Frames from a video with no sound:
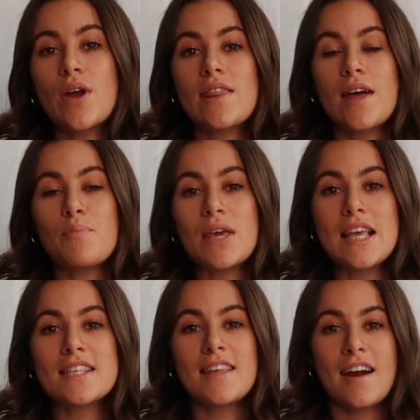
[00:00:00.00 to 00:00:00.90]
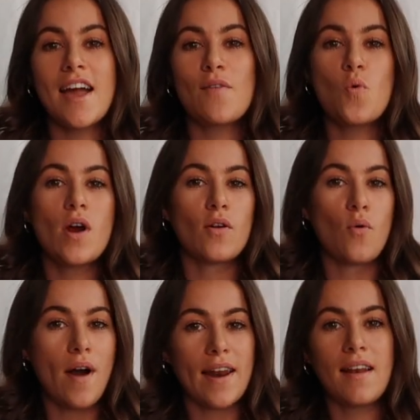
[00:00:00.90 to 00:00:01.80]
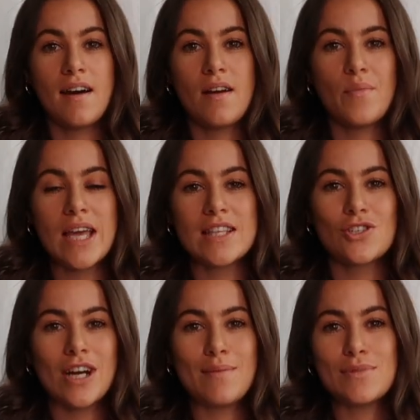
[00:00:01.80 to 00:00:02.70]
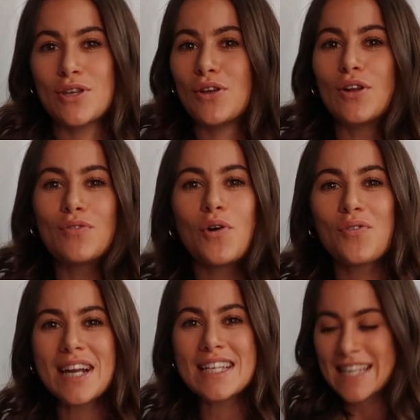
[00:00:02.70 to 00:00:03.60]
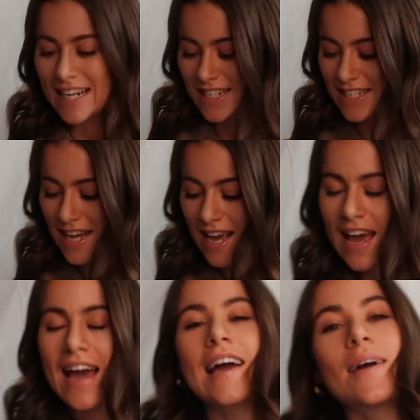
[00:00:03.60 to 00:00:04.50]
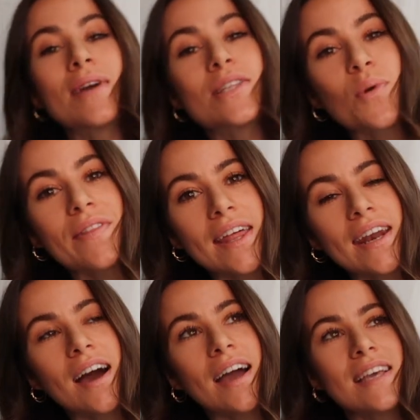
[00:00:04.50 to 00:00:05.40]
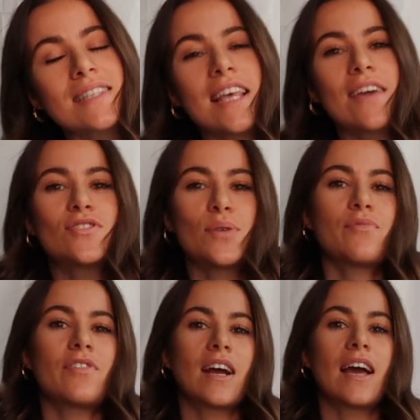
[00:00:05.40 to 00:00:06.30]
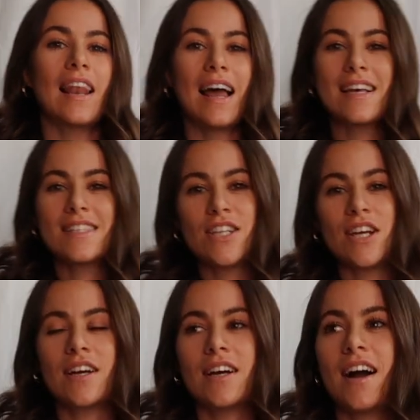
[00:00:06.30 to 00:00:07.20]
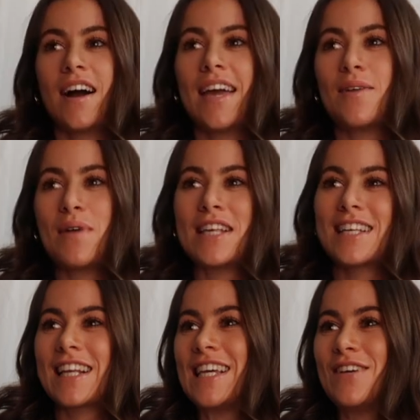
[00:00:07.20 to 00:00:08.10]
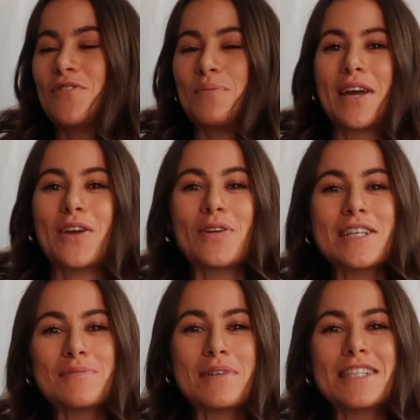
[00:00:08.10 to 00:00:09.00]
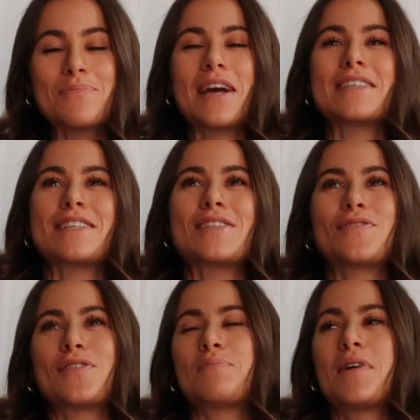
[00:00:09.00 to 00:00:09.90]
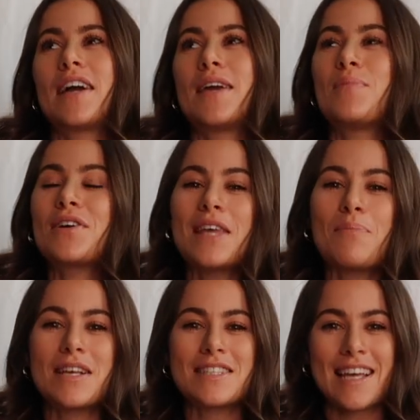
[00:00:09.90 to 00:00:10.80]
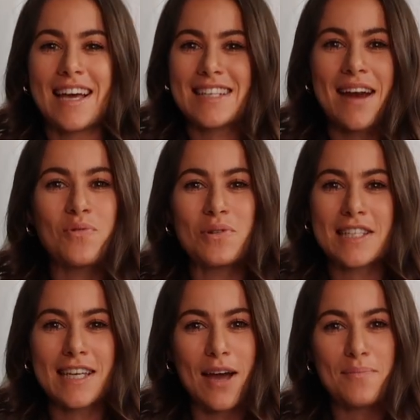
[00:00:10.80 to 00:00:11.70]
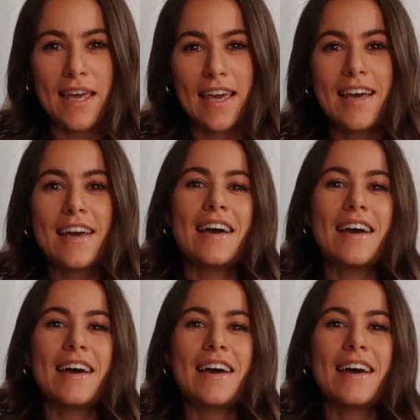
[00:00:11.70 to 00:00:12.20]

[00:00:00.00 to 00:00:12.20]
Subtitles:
with a piece that I have worn quite a lot on my Instagram, so you'll have already seen it. It's one that I saved up for last year. I basically, for my Christmas presents, for my birthday presents, I asked everyone to get me